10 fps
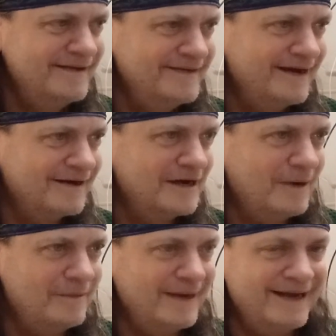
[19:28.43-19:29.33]
Yeah, come
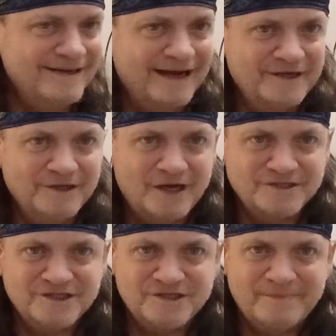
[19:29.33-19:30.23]
on, man. Like, you
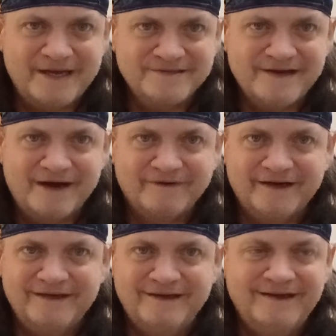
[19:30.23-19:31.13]
lost in space now,
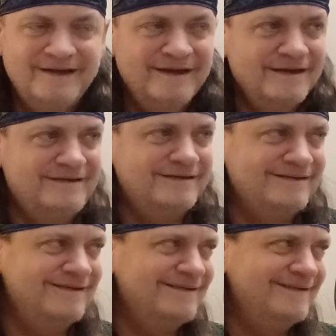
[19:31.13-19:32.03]

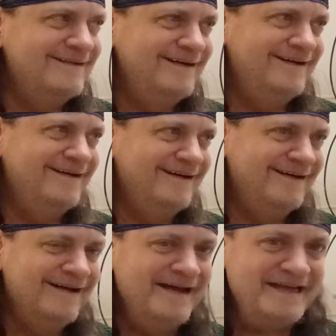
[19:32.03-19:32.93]
right?
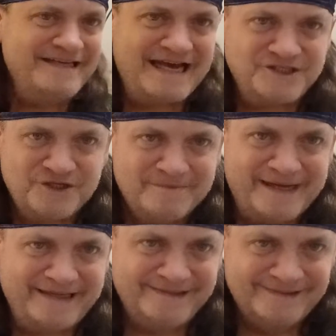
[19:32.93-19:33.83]
Yeah, sure,
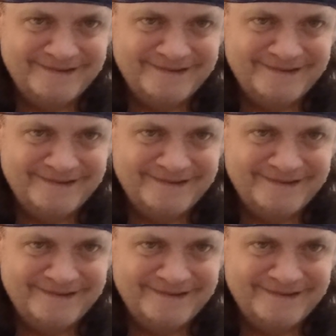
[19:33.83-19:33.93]
man.